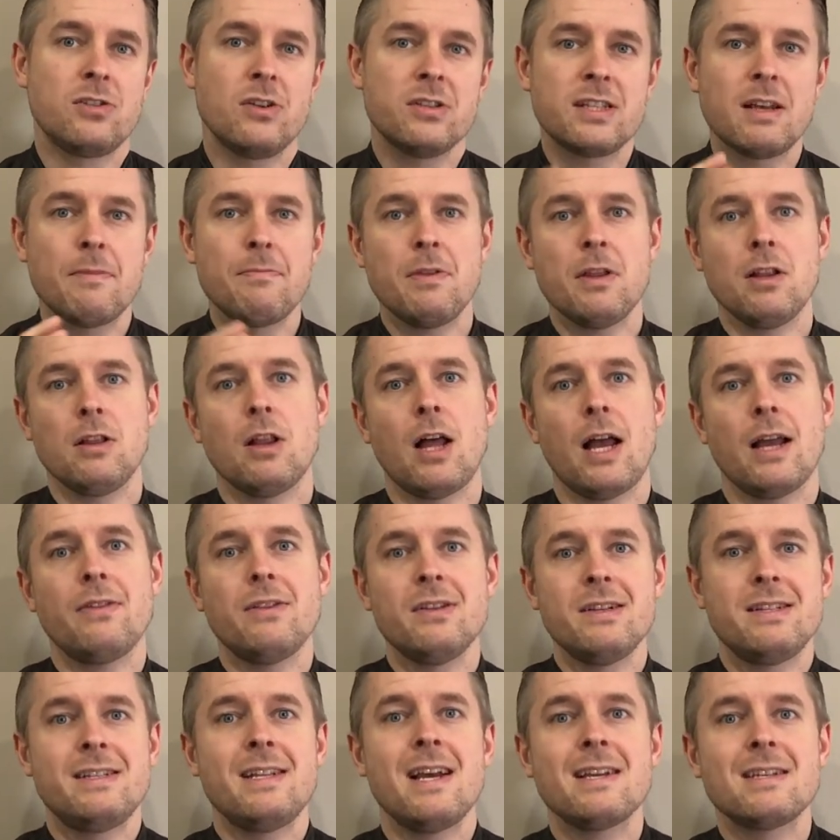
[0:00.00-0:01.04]
So something like
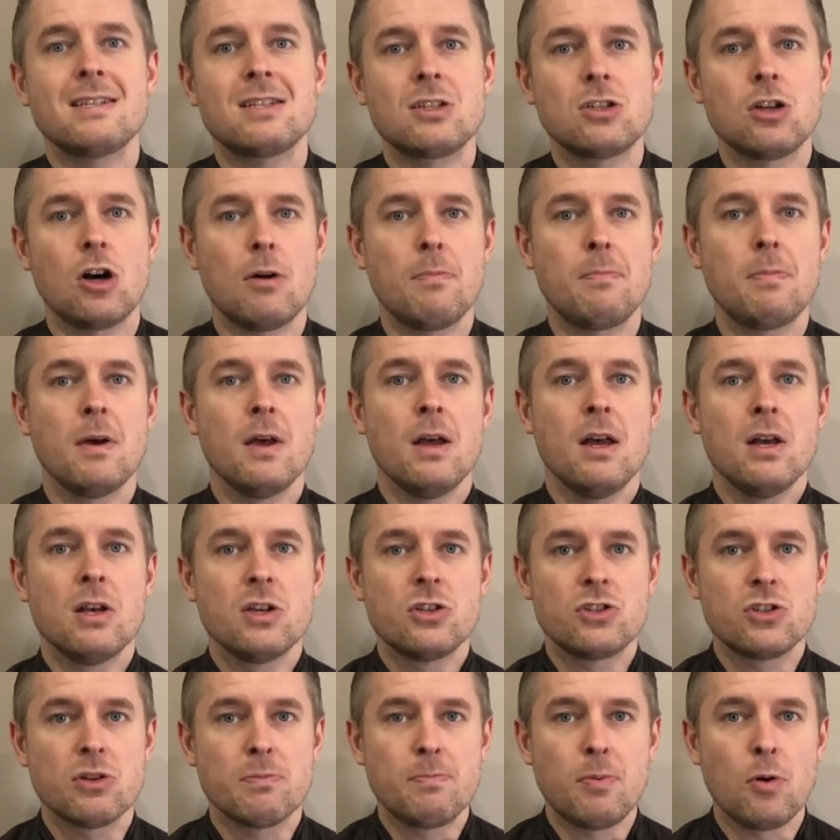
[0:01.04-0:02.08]
the desktop
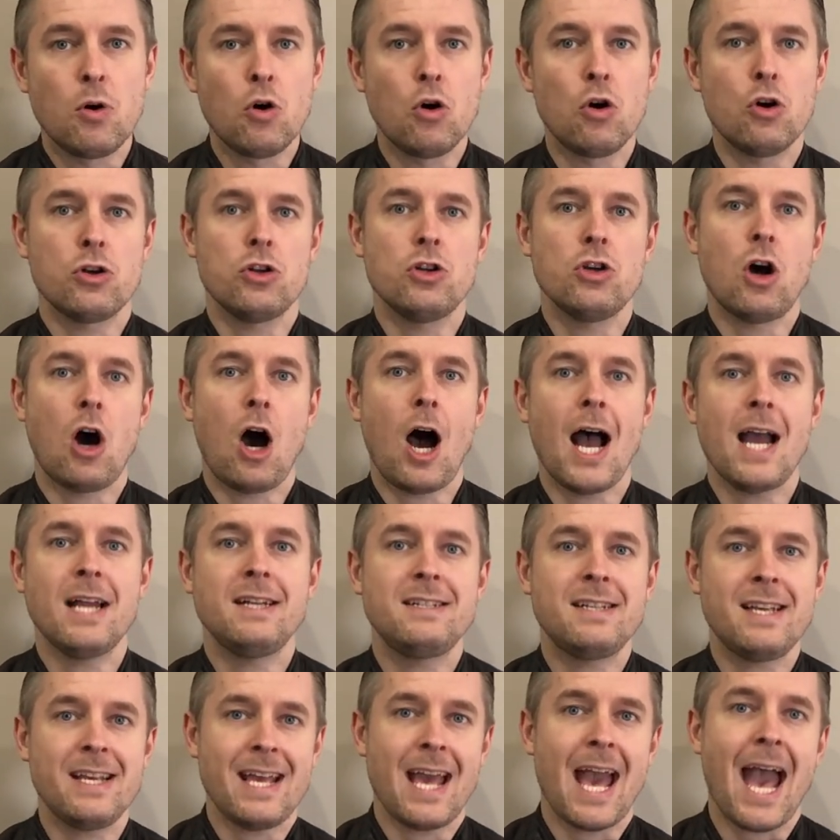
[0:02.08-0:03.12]
support, your
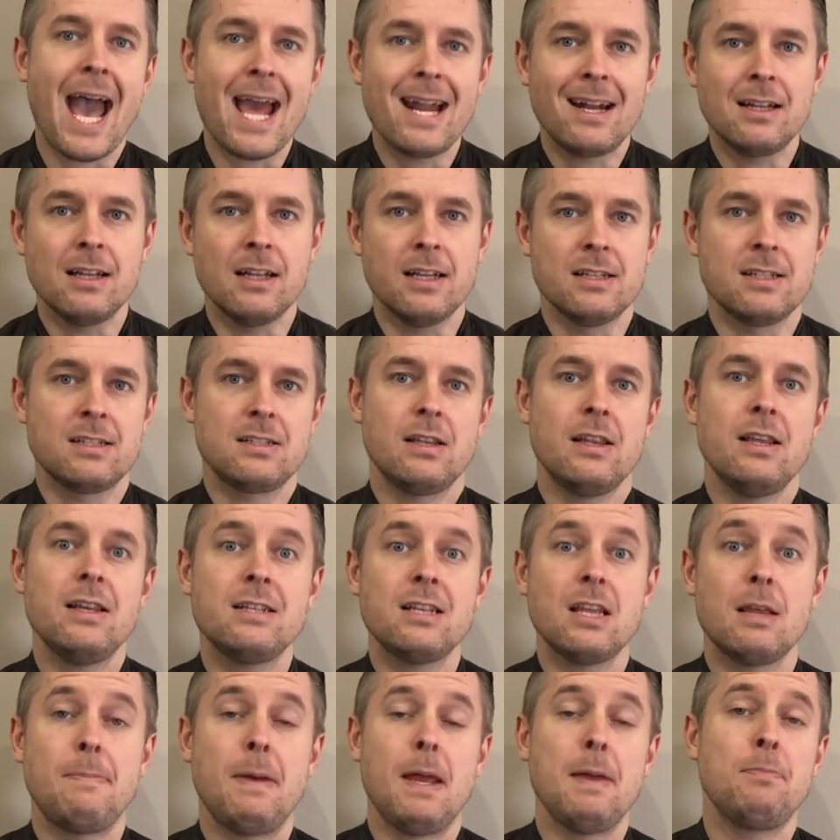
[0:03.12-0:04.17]
IT analysts. So
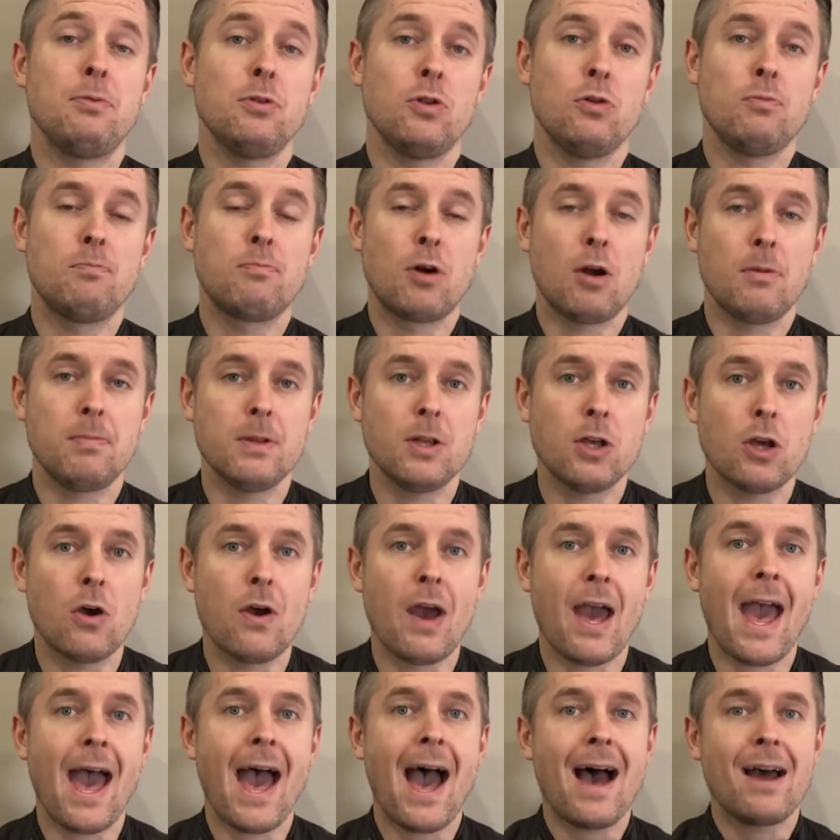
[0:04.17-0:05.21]
these are the people who probably
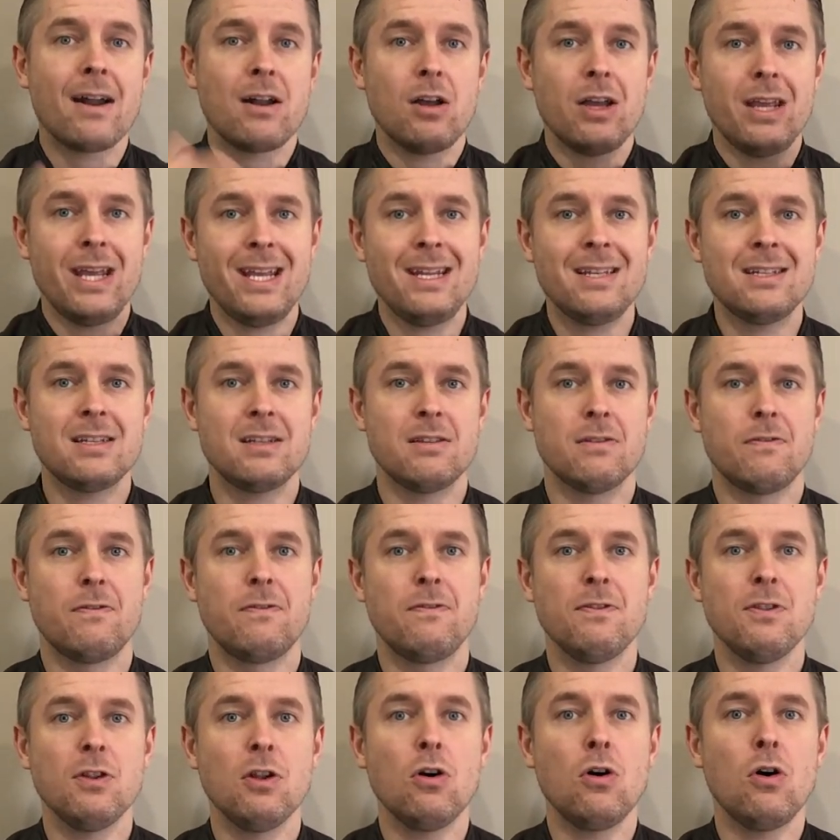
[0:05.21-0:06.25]
go out into the
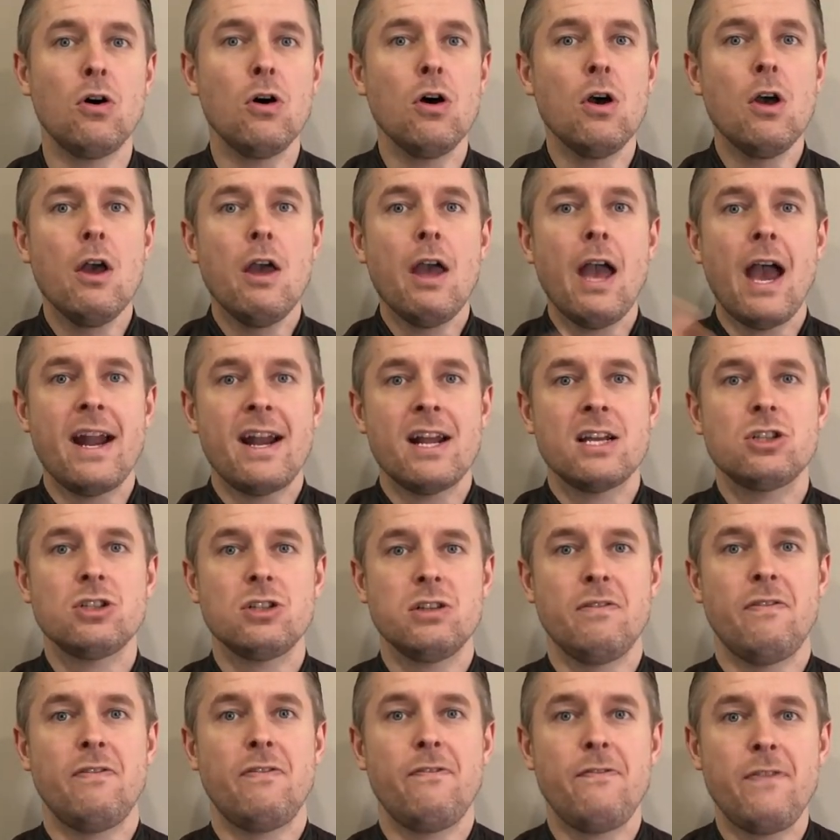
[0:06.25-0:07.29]
floor and
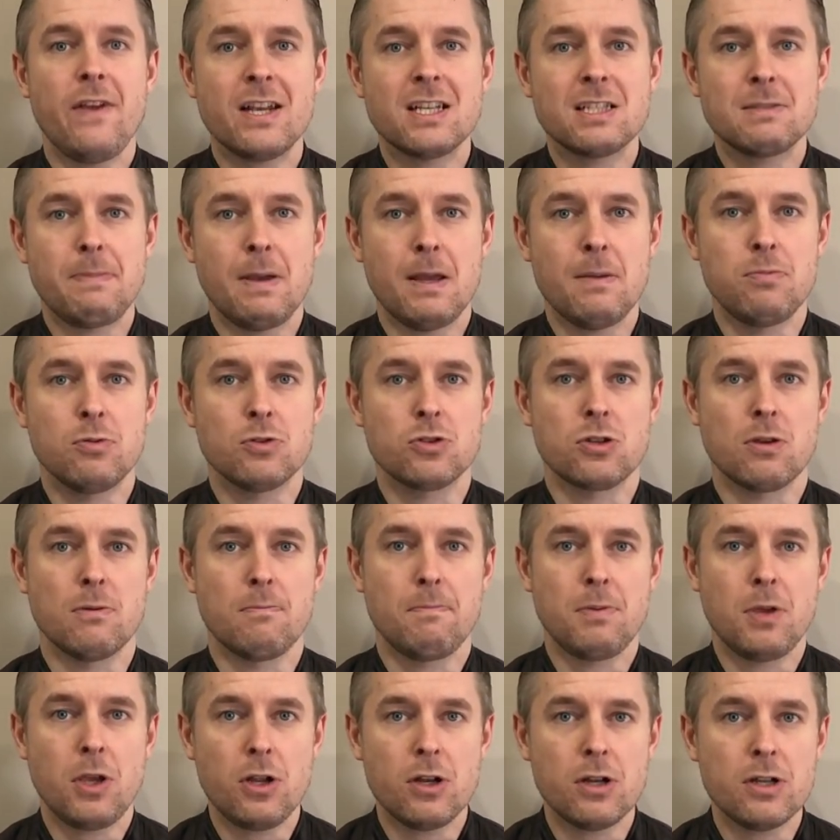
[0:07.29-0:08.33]
actually fix people's
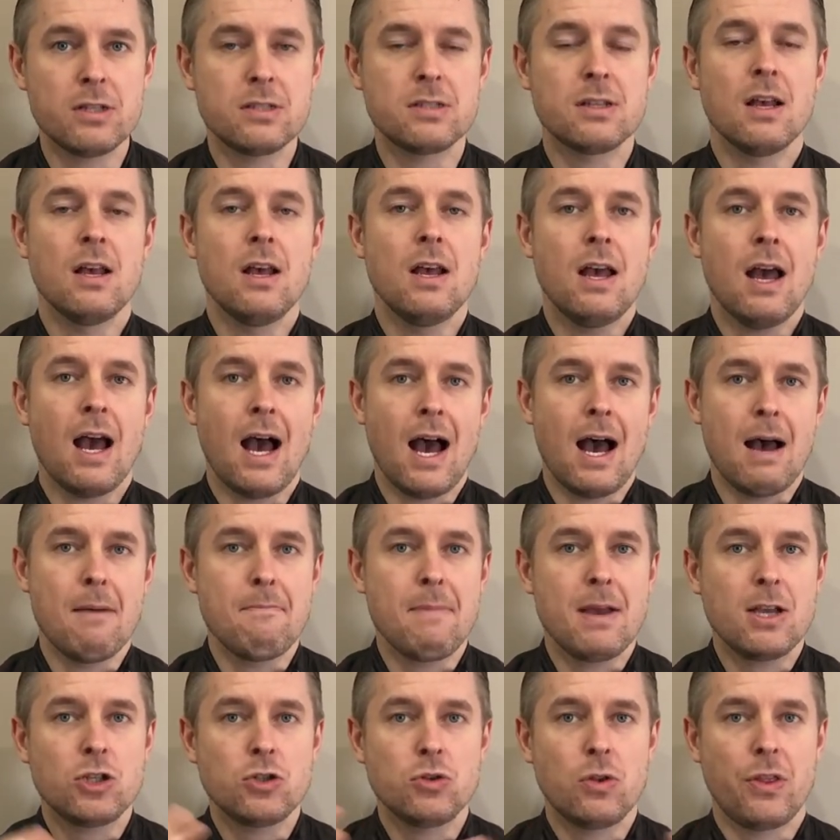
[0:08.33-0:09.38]
computers,
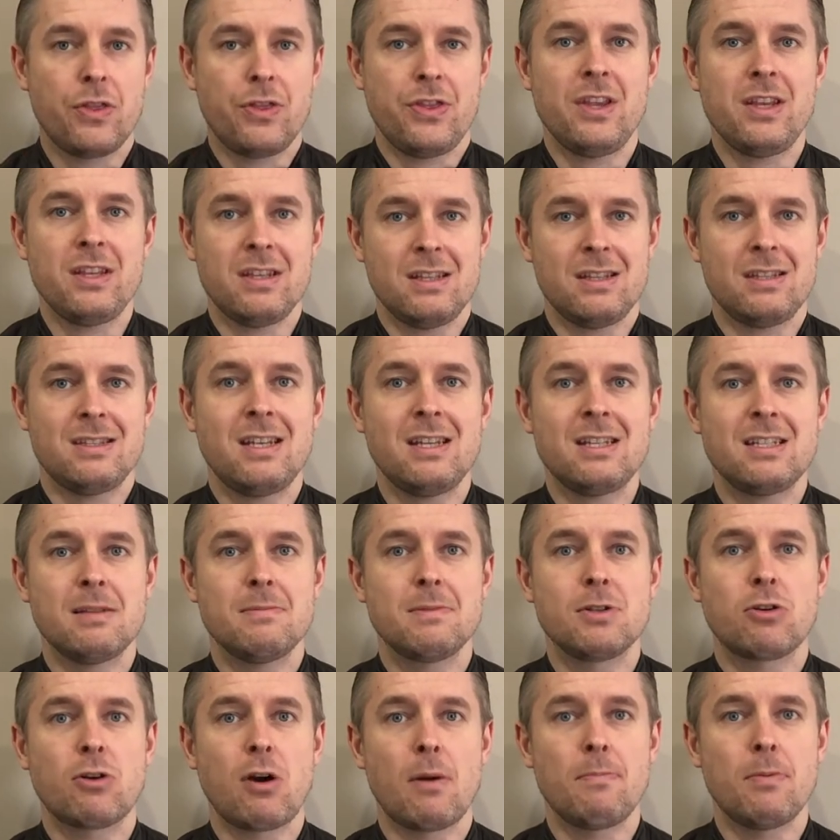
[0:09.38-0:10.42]
make sure the
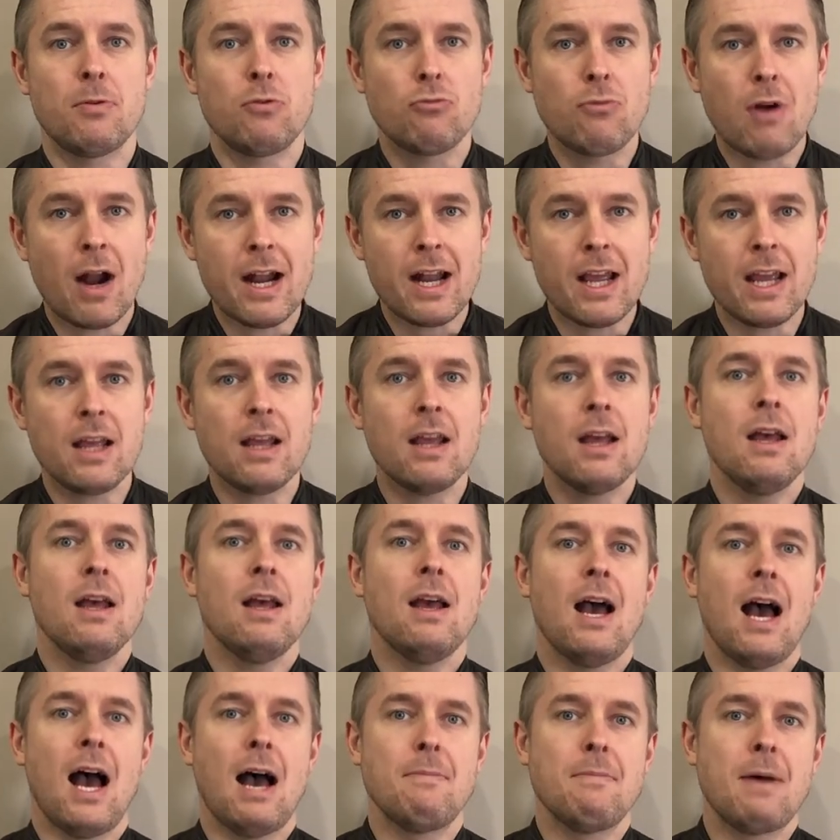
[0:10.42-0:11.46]
systems are up and running,
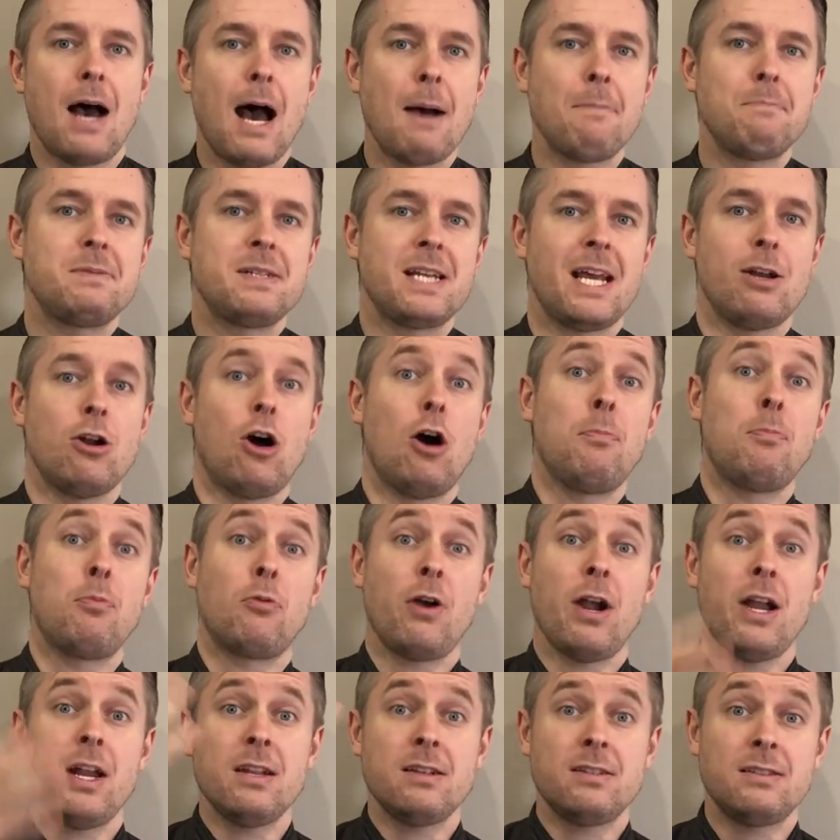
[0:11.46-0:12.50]
update
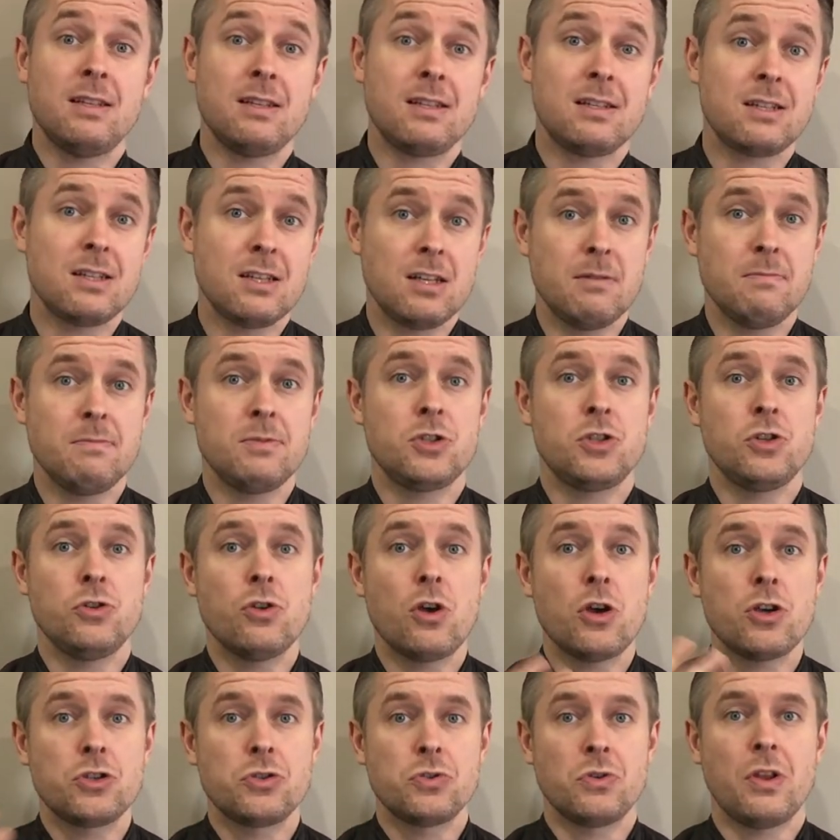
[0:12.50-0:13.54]
operating systems, do
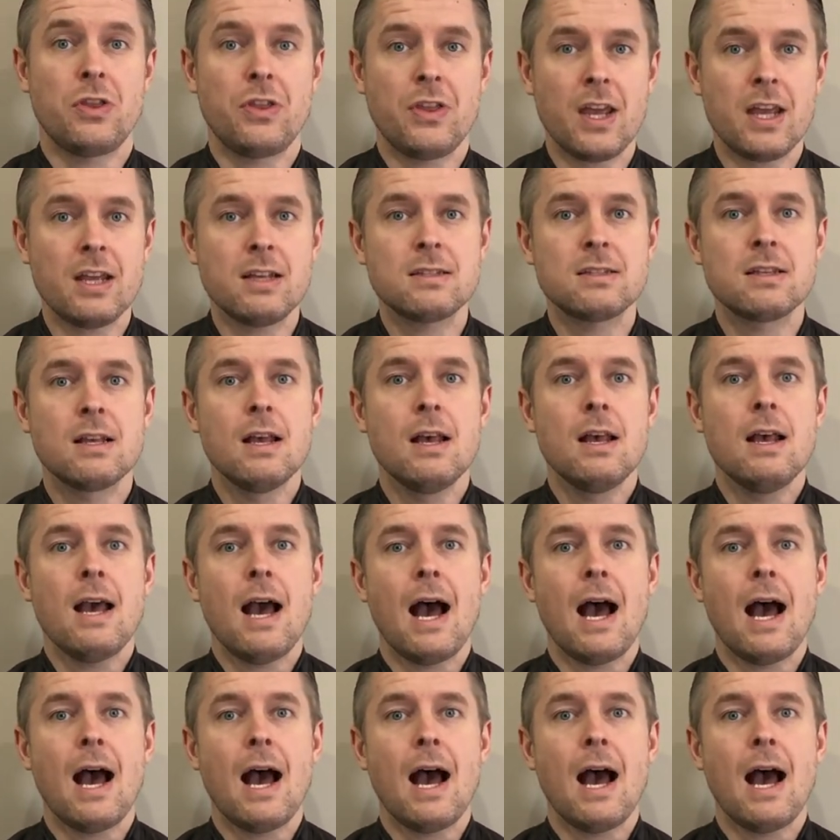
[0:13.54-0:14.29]
those sort of things.